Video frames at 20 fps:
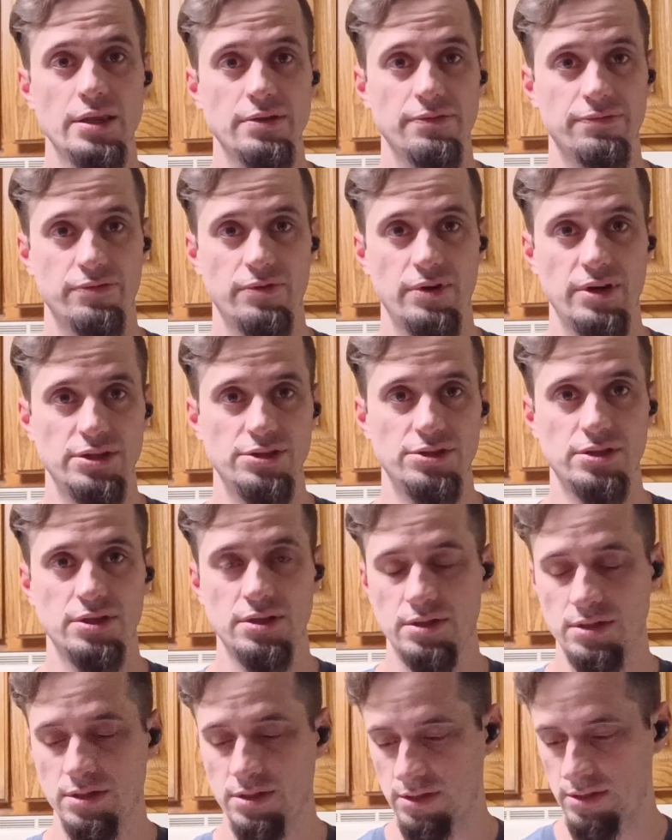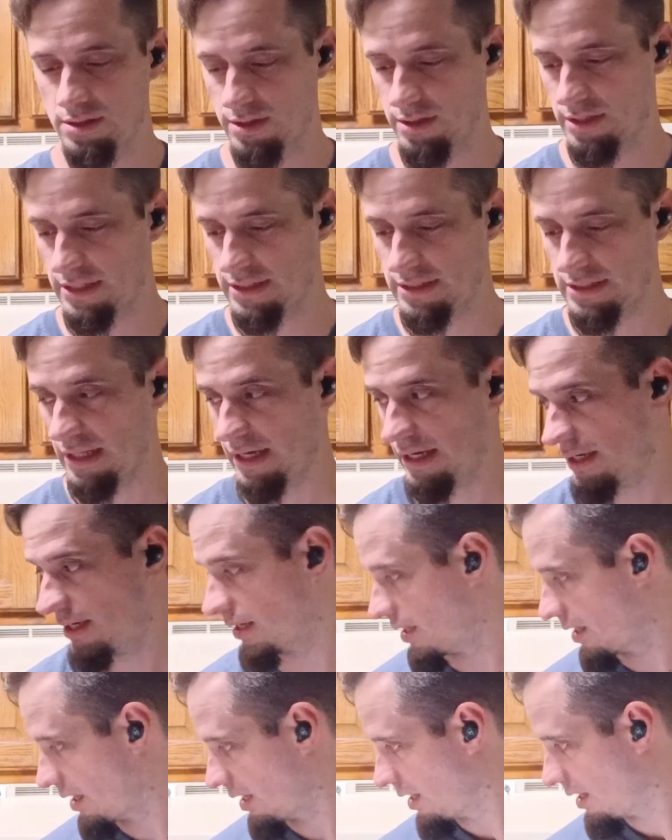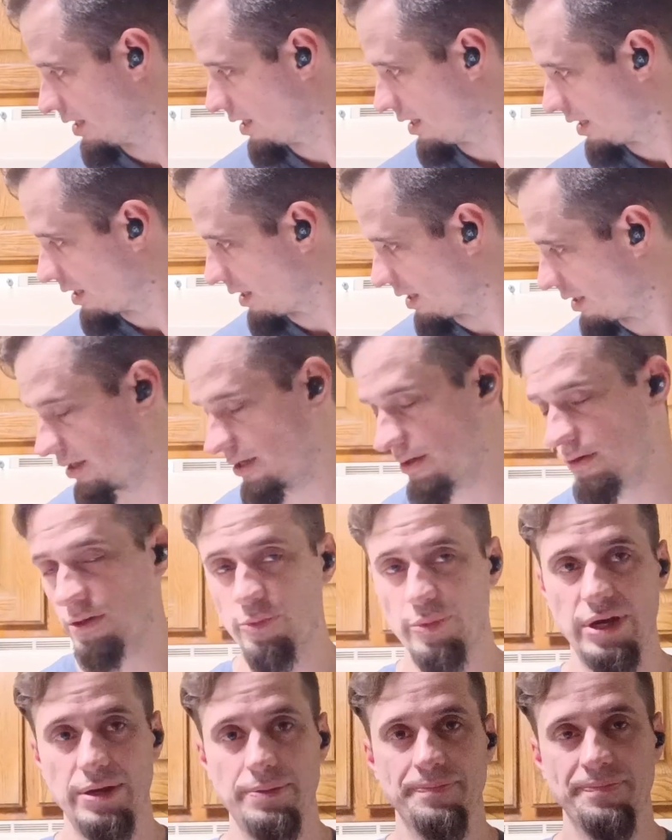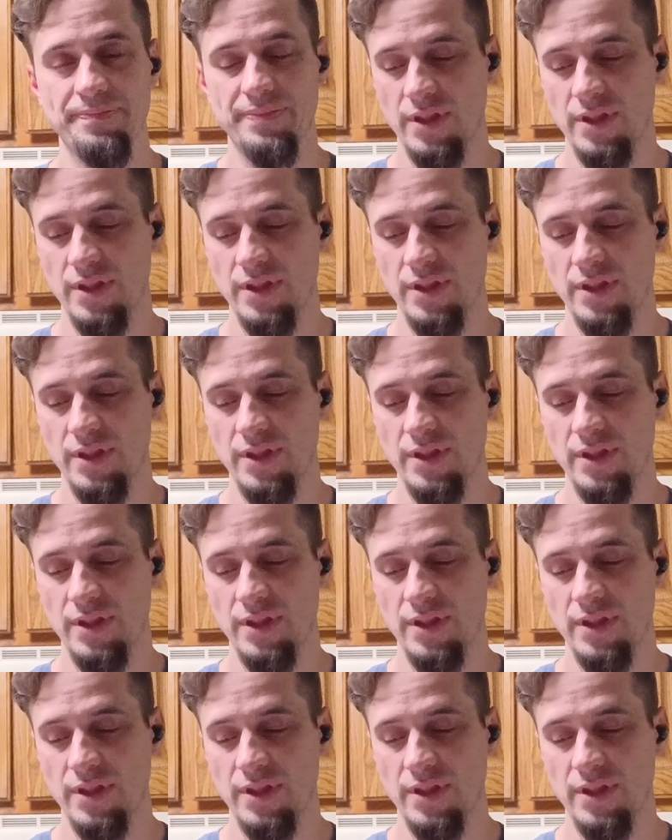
fridge. It's late. I need to go to bed.